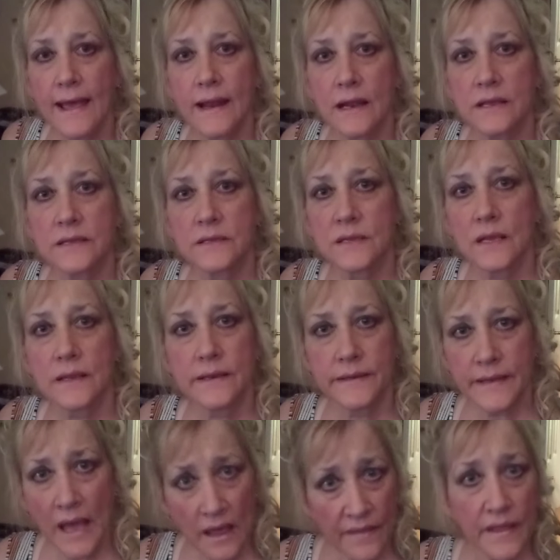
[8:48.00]
And I said,
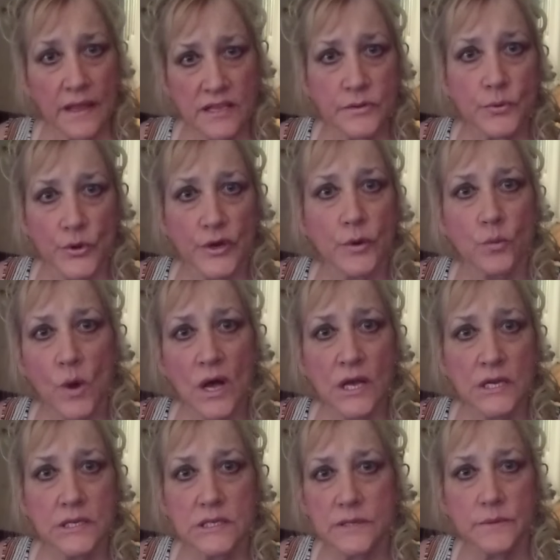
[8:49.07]
yeah, that's where he
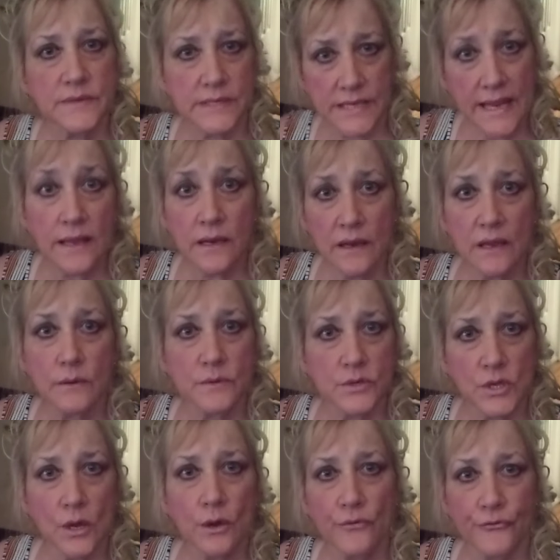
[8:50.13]
was. He was standing. He
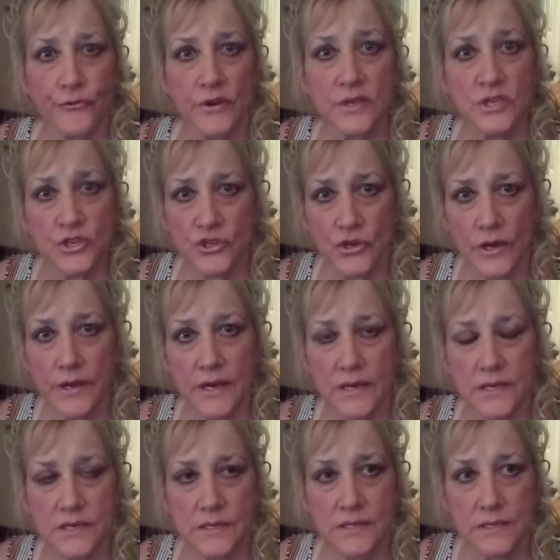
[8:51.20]
was all
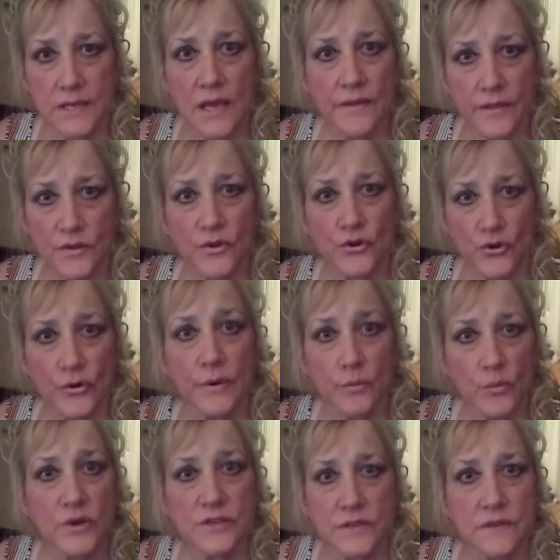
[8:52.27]
frustrated. And he said, yeah, the
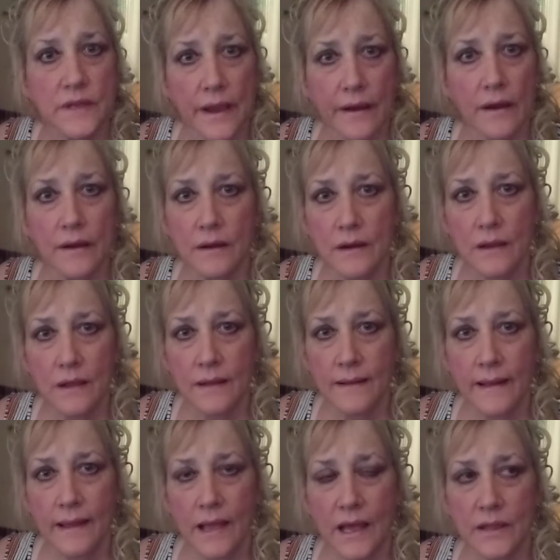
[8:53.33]
crib was there.
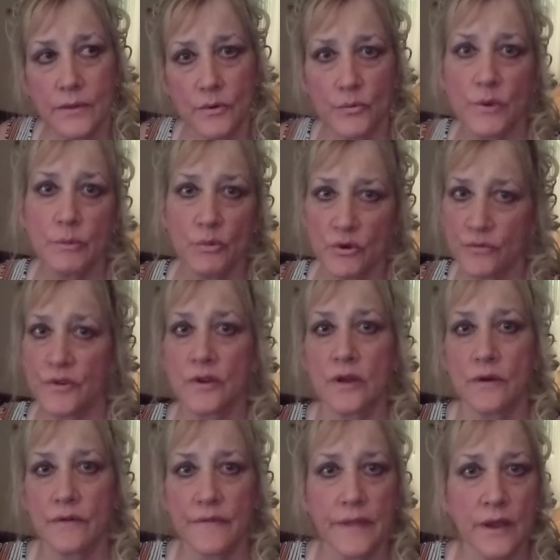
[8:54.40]
And then we moved it
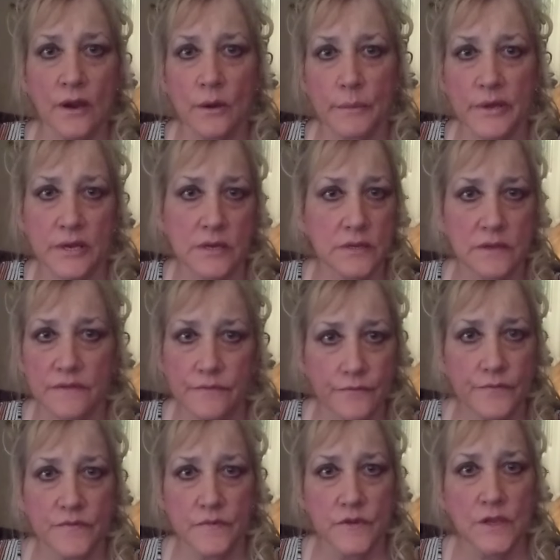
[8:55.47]
over there because of
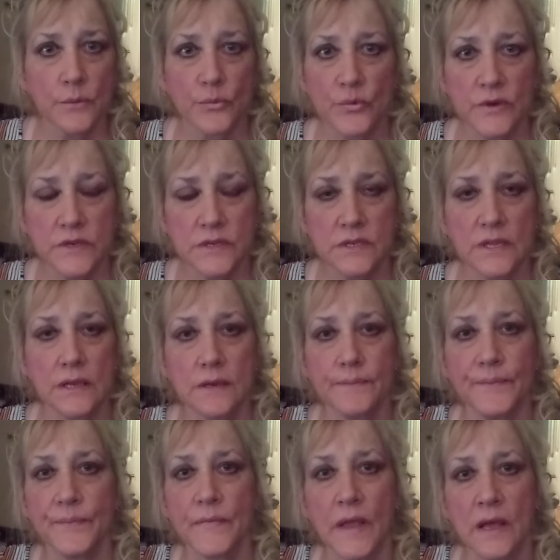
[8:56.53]
some
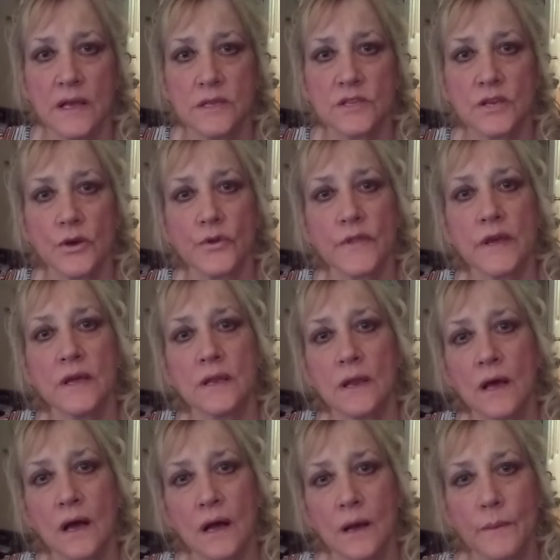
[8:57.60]
reason. So
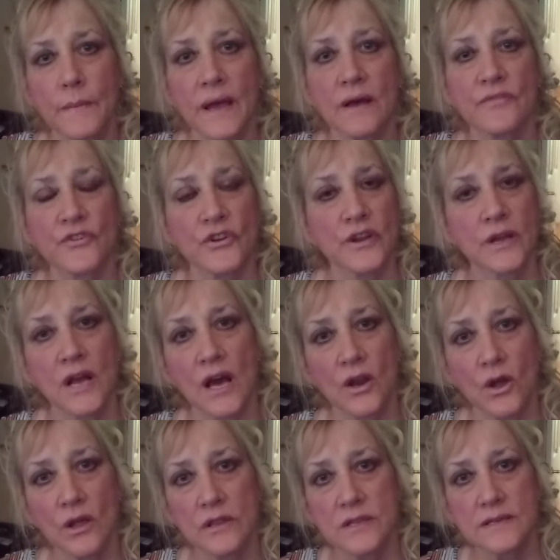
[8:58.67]
then after he
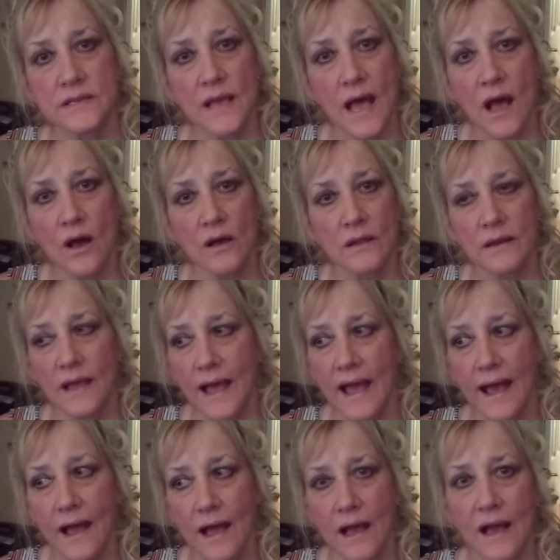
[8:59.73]
got all this out,
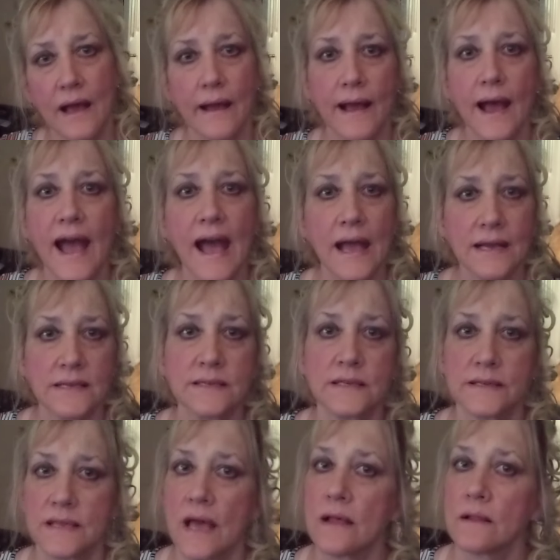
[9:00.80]
I
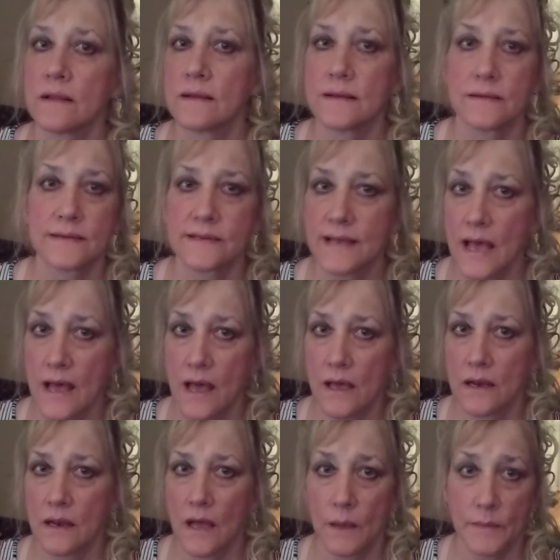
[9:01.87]
accidentally
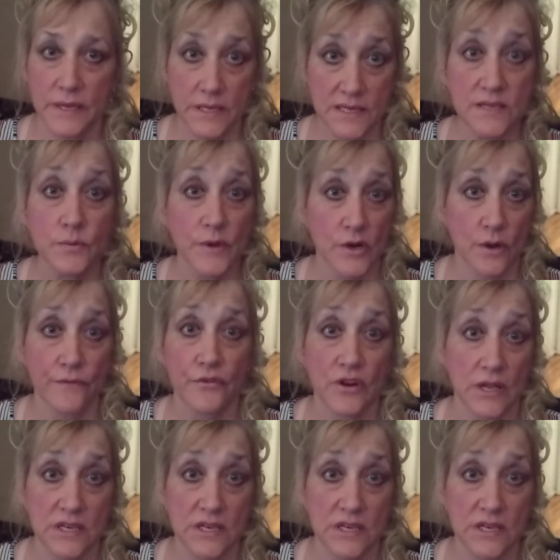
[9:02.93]
said, this went on for